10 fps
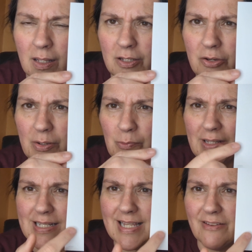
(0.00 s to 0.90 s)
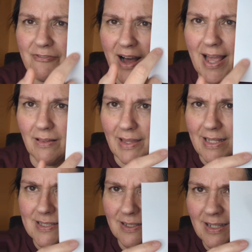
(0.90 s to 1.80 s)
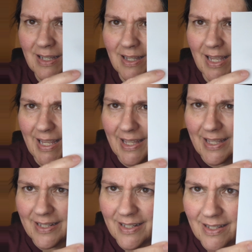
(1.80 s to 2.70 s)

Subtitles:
you can really see the violet in